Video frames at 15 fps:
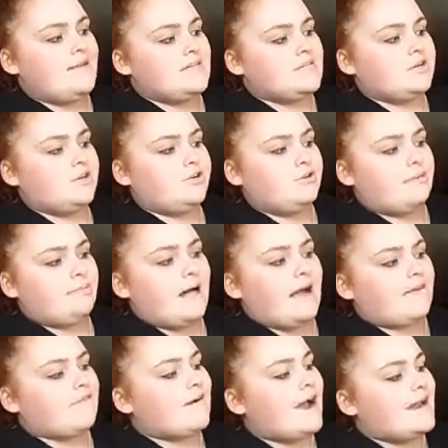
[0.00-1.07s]
He's going to do a
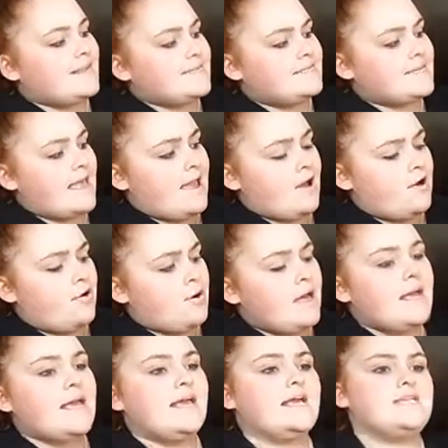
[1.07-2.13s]
Black Friday sale.
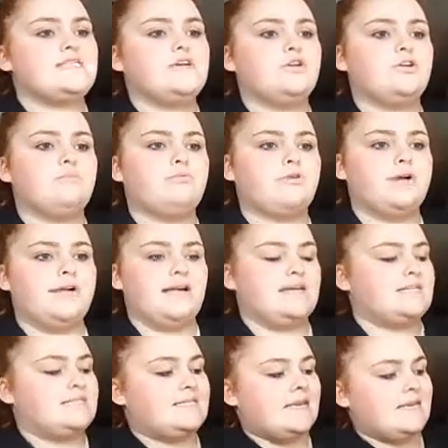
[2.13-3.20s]
He's going to bring
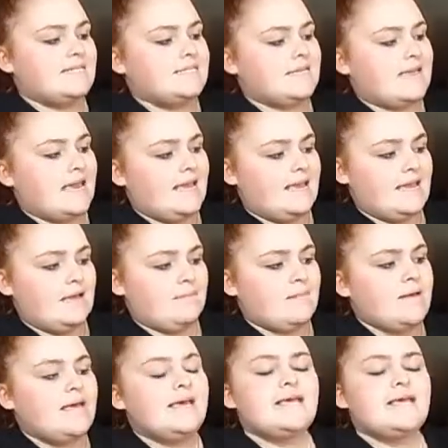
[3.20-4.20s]
a Santa cam.